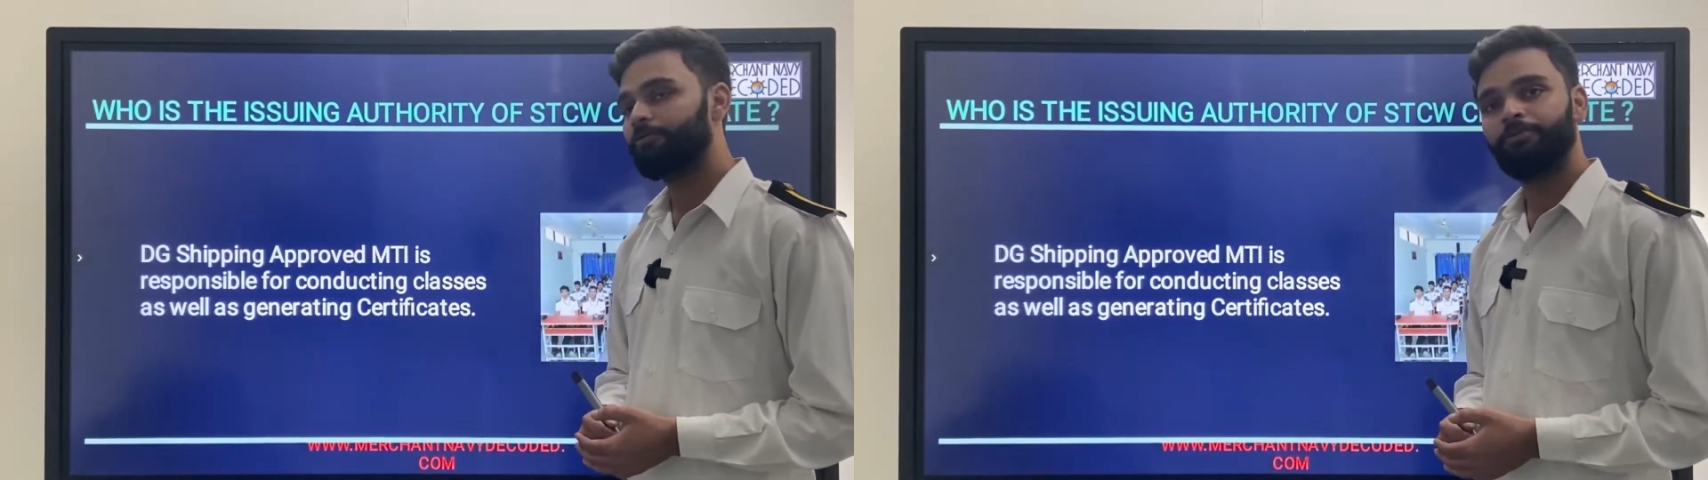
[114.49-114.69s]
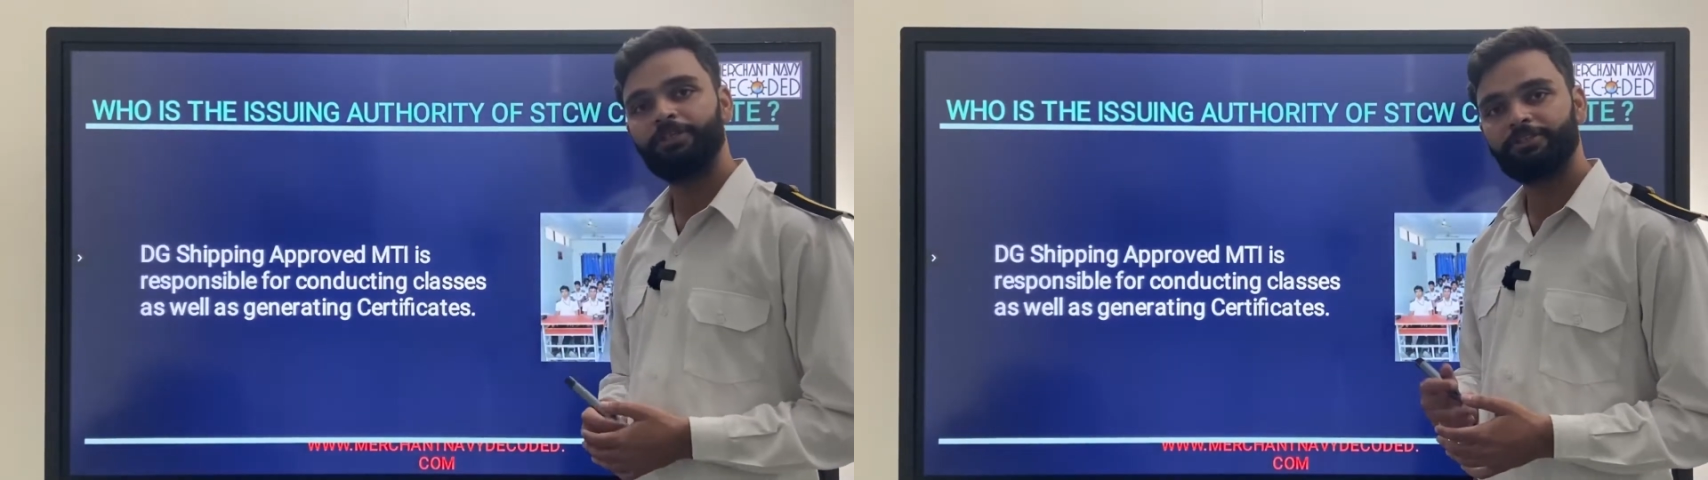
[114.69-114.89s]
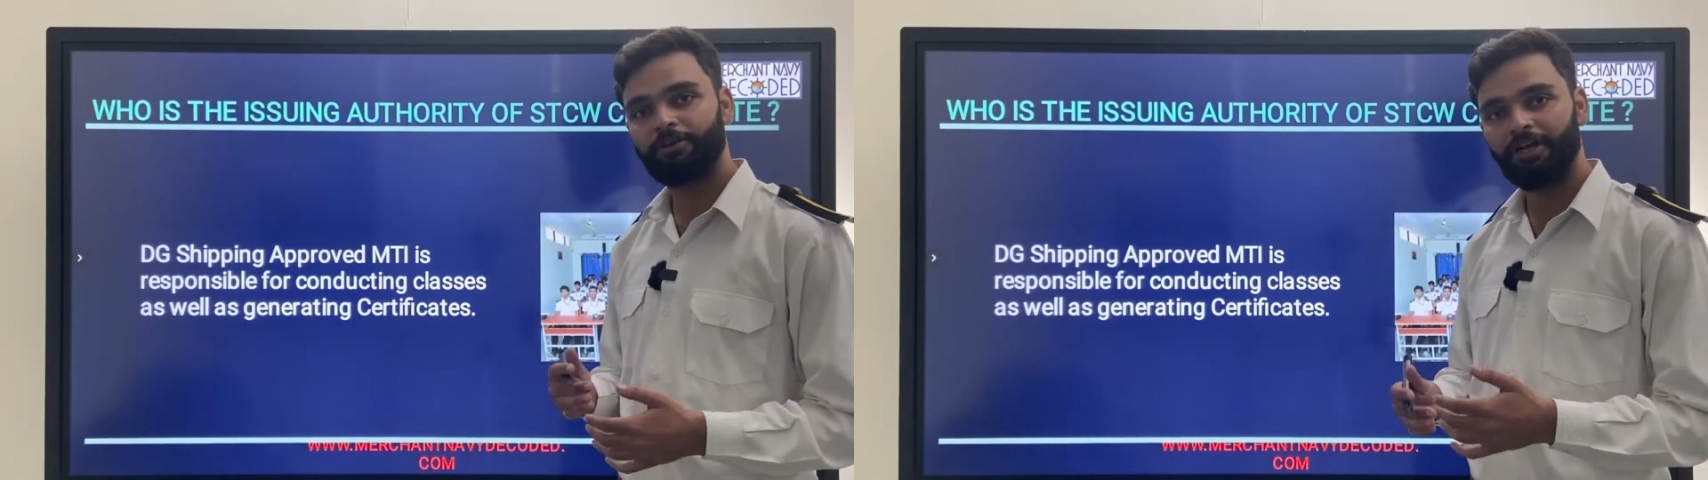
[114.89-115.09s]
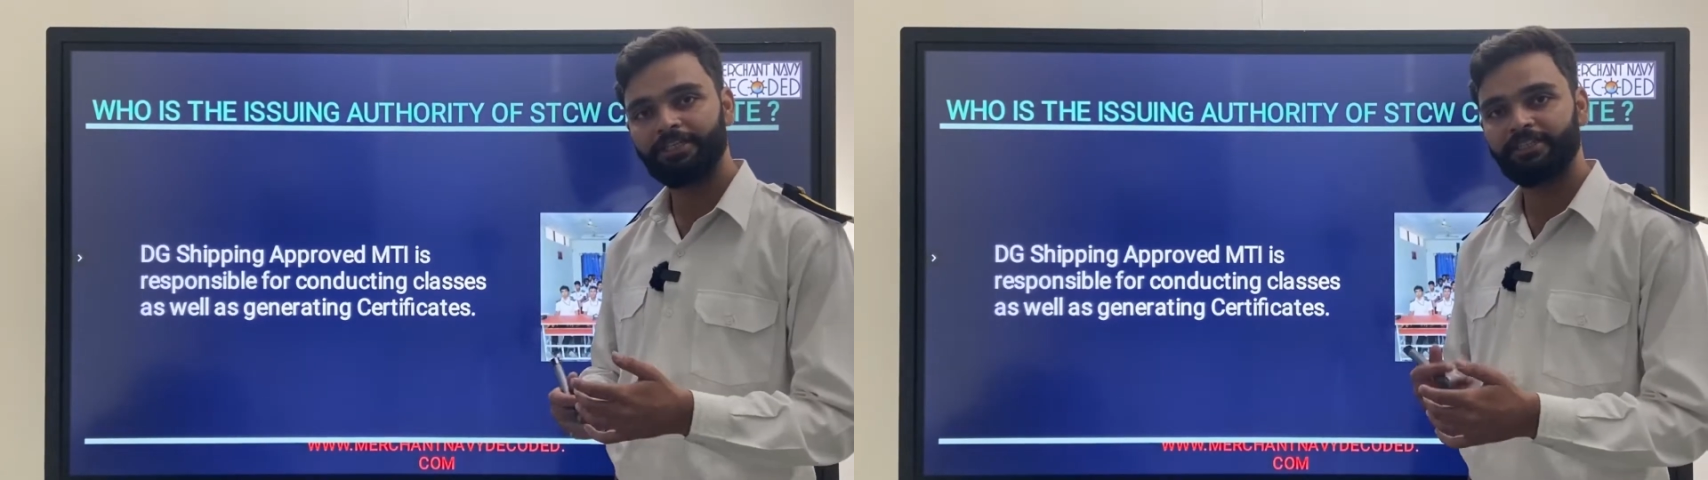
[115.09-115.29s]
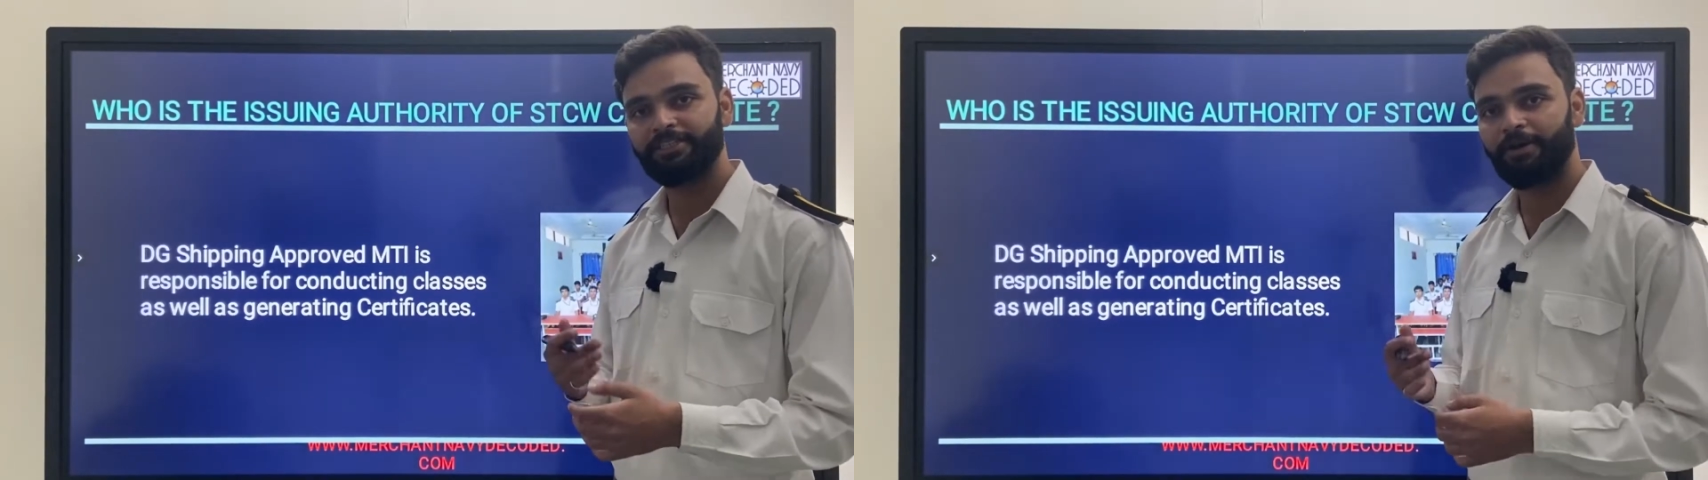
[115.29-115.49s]
which
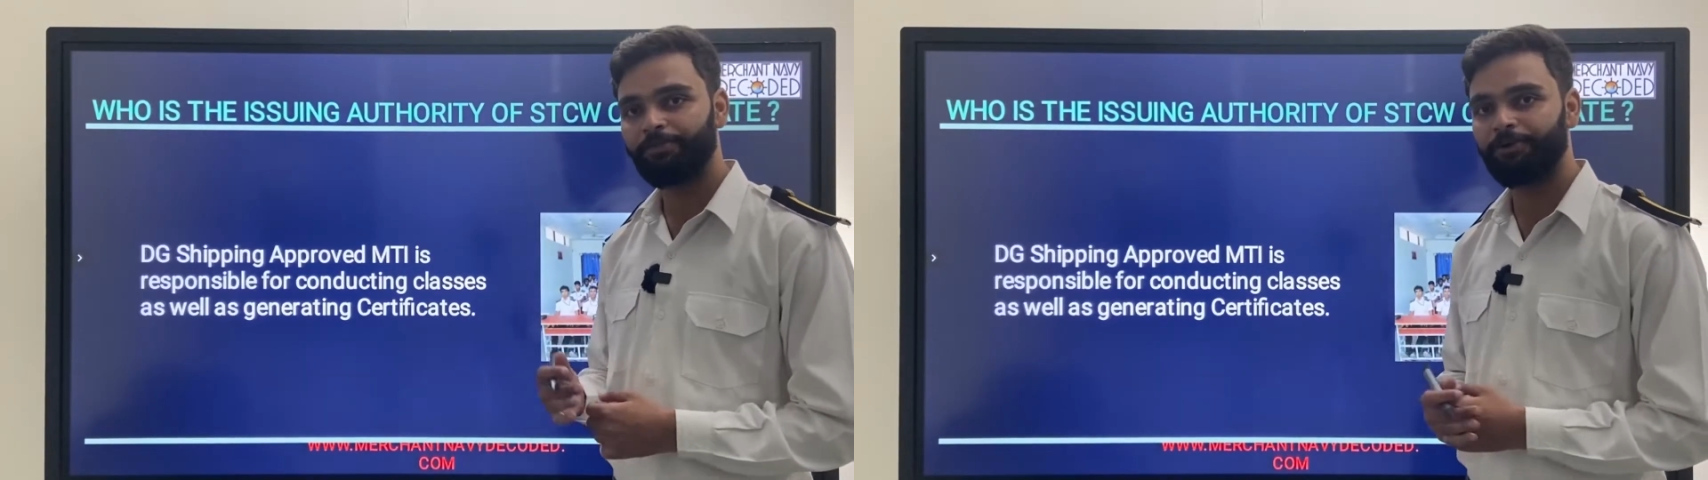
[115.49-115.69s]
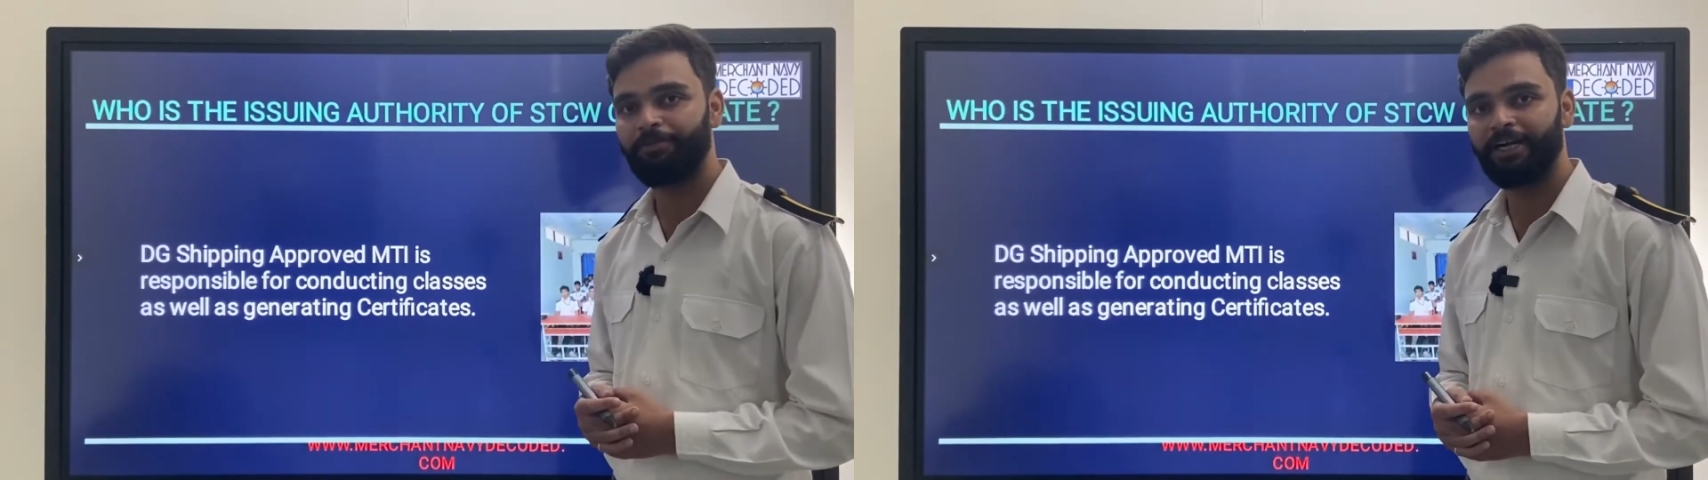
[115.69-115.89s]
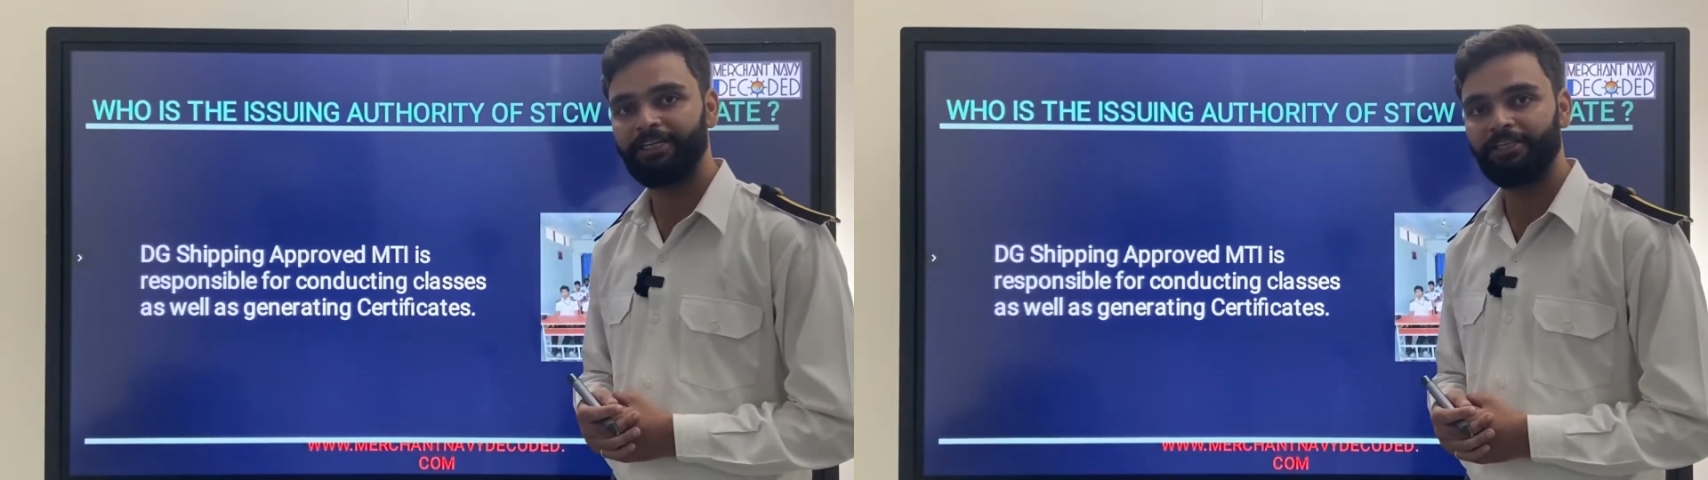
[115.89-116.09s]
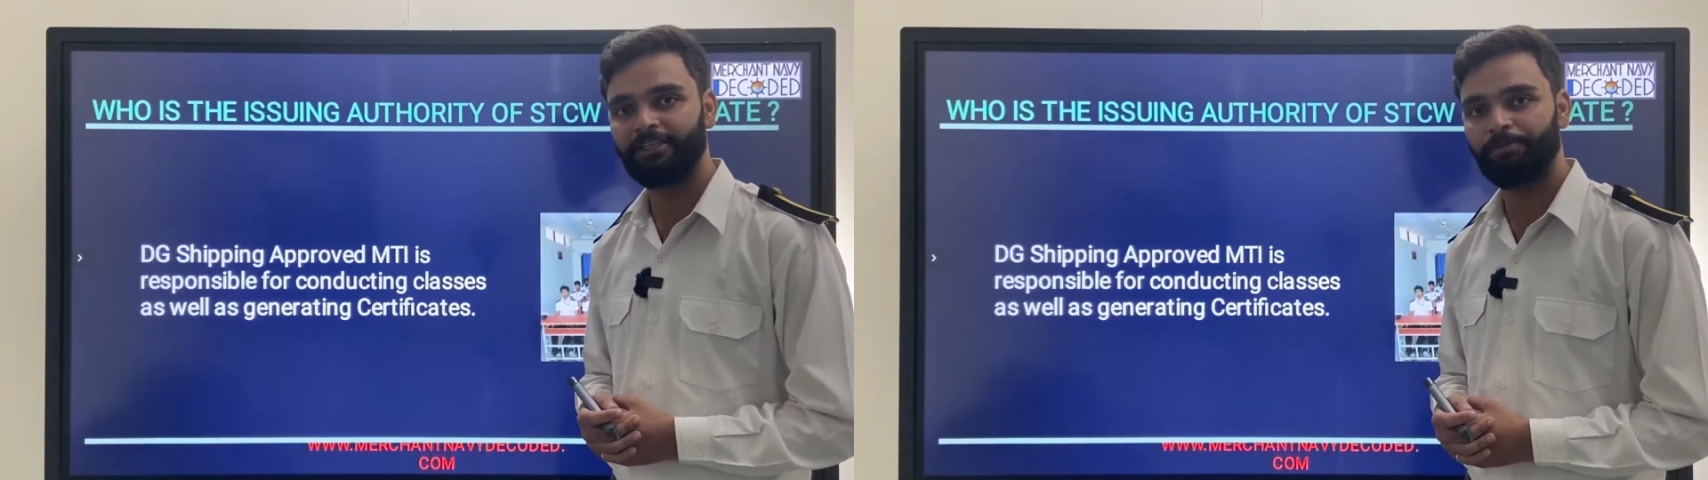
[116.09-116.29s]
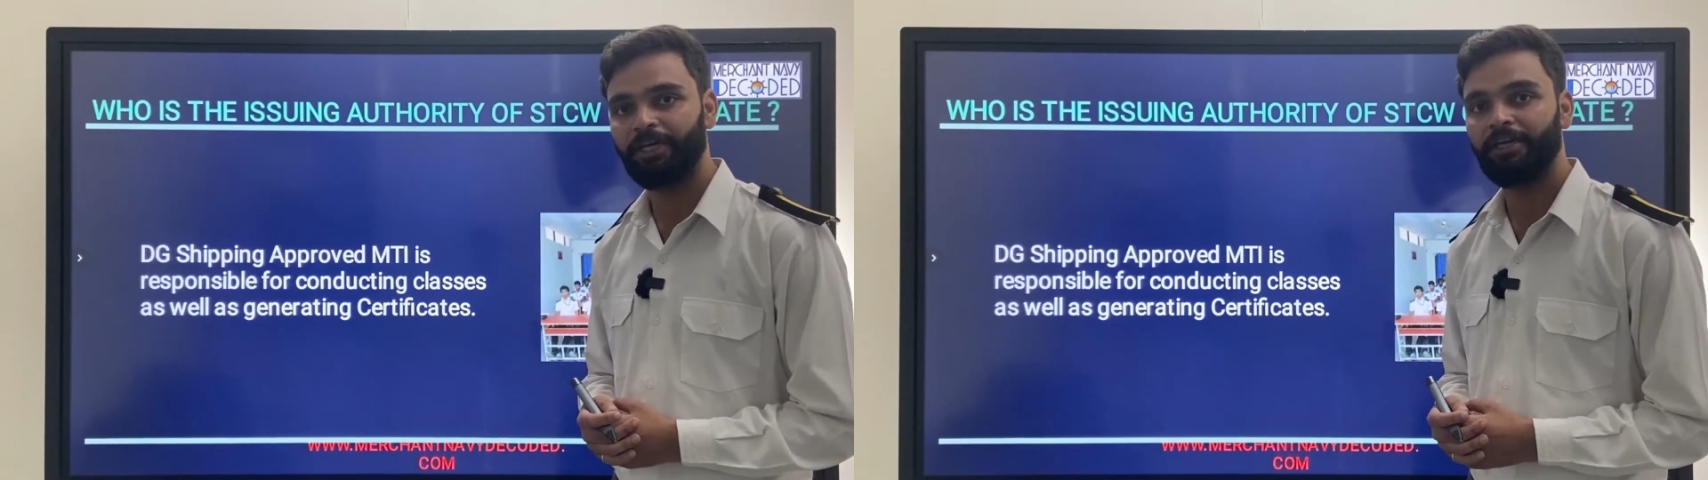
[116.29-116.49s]
college is approved by DG
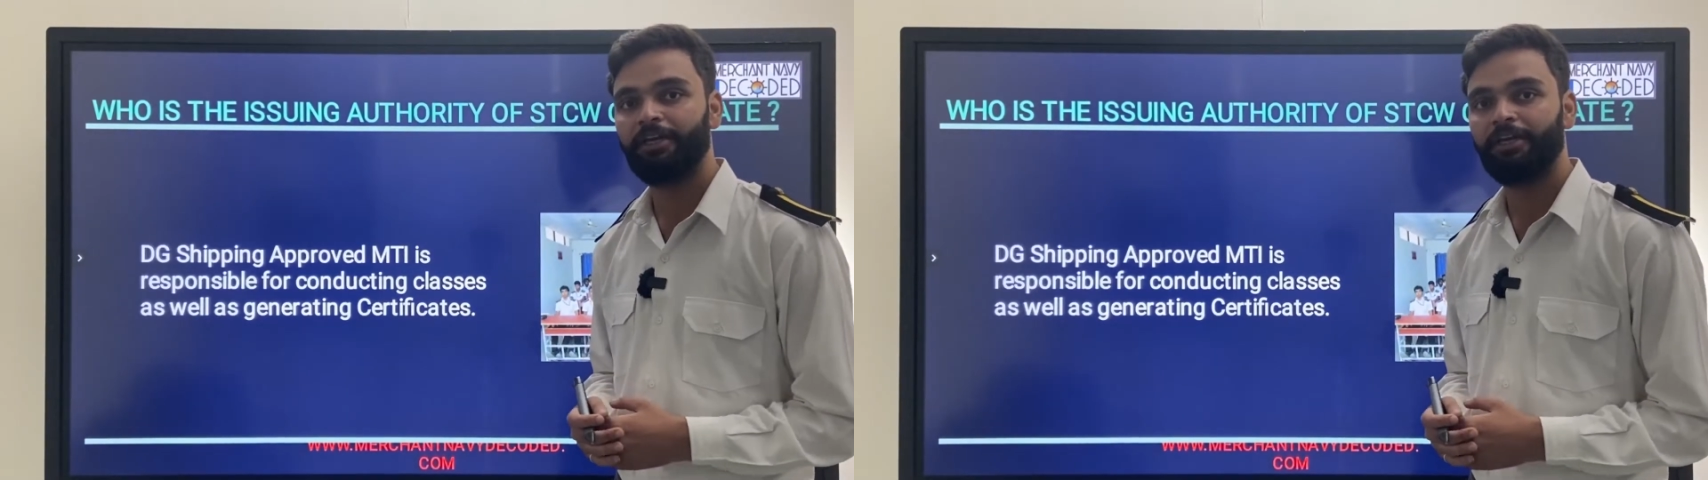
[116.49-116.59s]
Shipping.